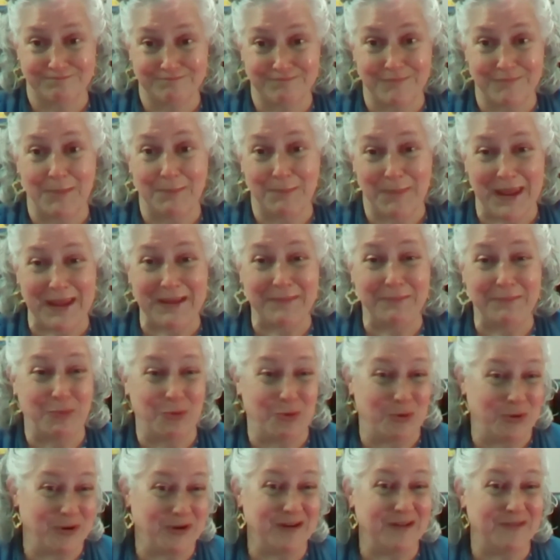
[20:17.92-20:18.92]
a pain
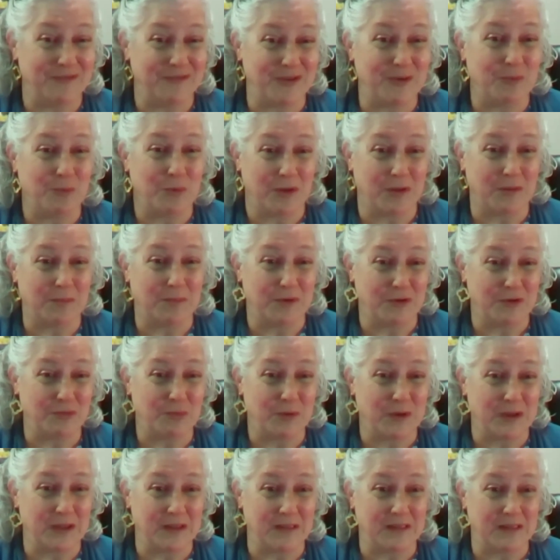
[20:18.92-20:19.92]
point, if you will,
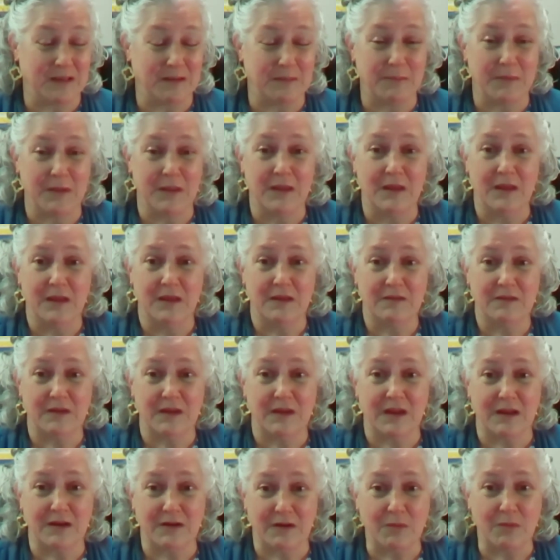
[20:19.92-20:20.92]
between them. It's like,
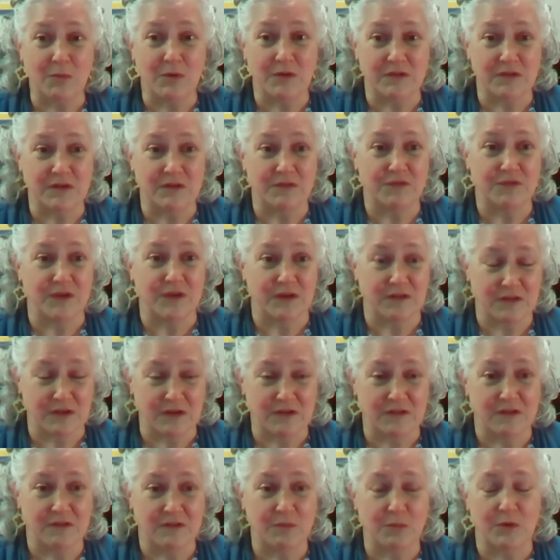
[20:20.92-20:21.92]
I don't want you to fix, I
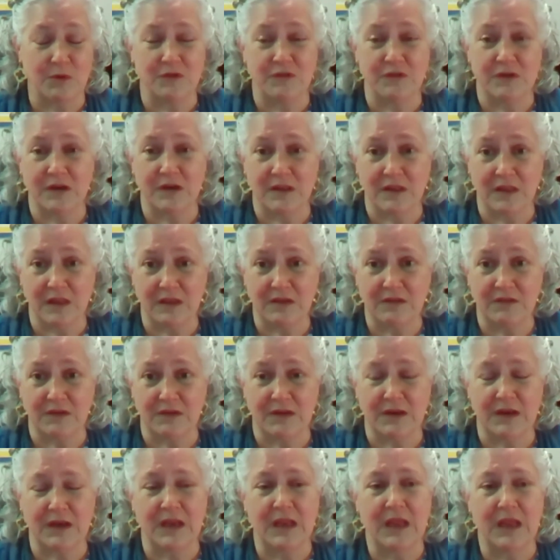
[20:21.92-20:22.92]
just want you to
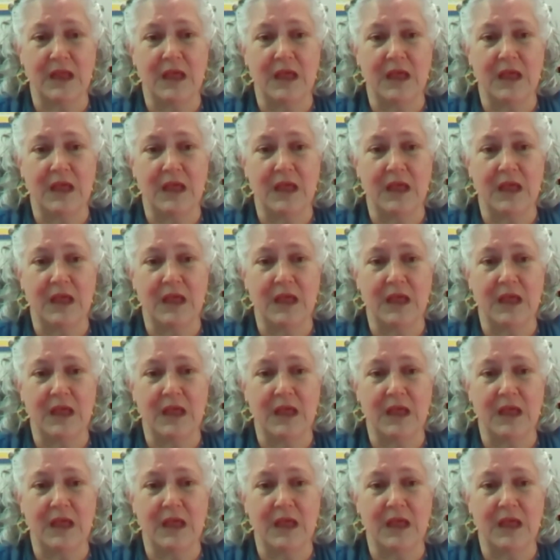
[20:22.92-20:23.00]
listen.